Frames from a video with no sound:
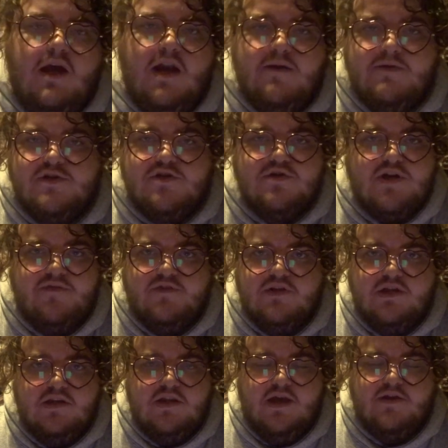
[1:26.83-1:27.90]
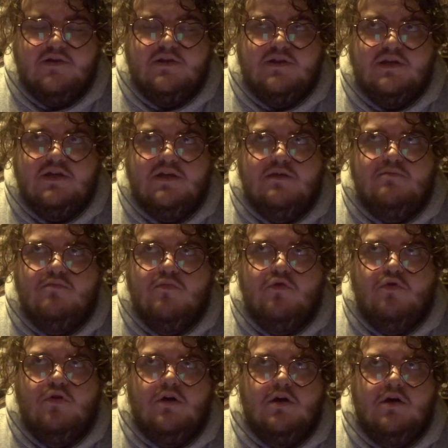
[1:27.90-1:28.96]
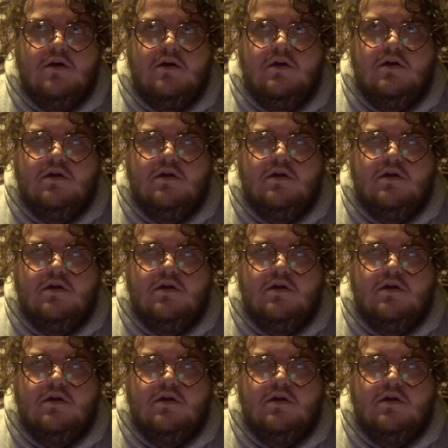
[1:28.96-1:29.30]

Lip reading: Anyways, you're definitely like the more